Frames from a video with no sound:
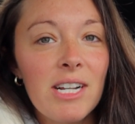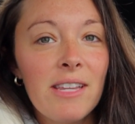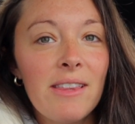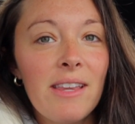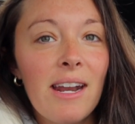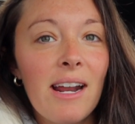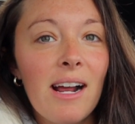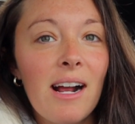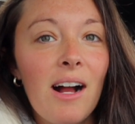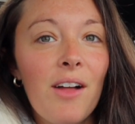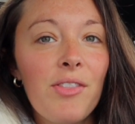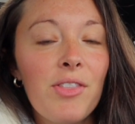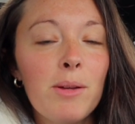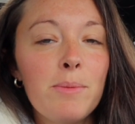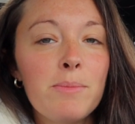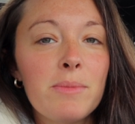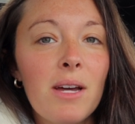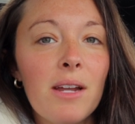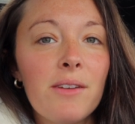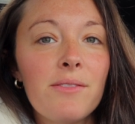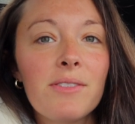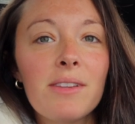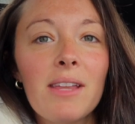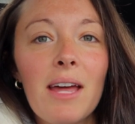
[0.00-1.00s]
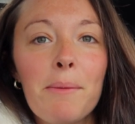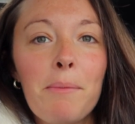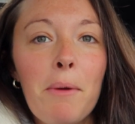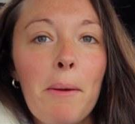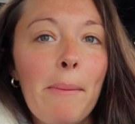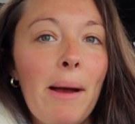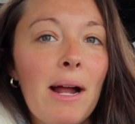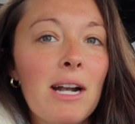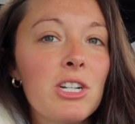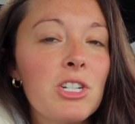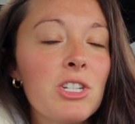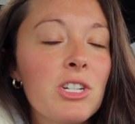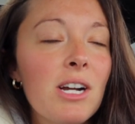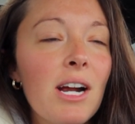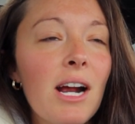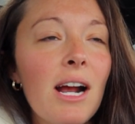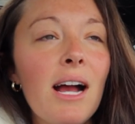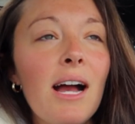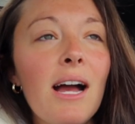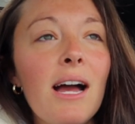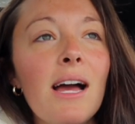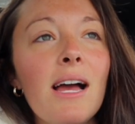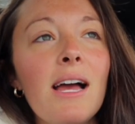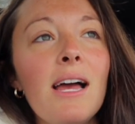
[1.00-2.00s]
and then I got them done for like my
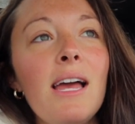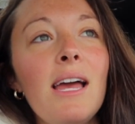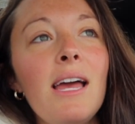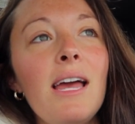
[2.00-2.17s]
bachelorette